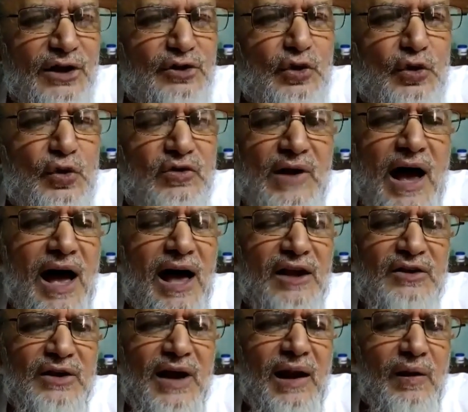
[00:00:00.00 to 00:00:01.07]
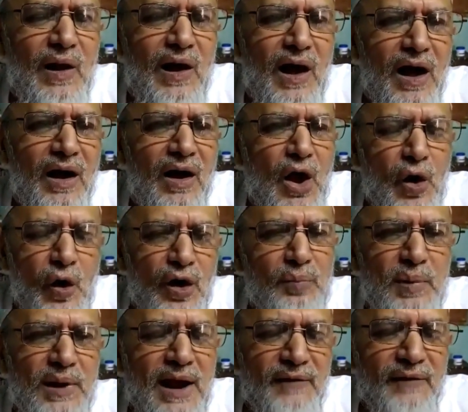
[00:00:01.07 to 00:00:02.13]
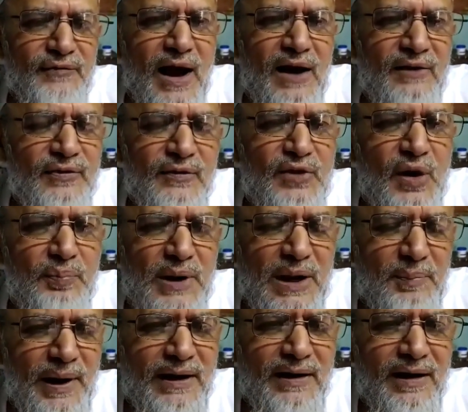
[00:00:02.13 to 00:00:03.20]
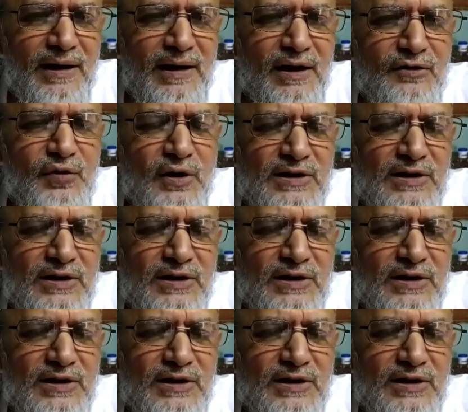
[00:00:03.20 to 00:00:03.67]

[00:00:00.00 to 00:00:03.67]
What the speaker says: Yunus asked Allah on behalf of the people for the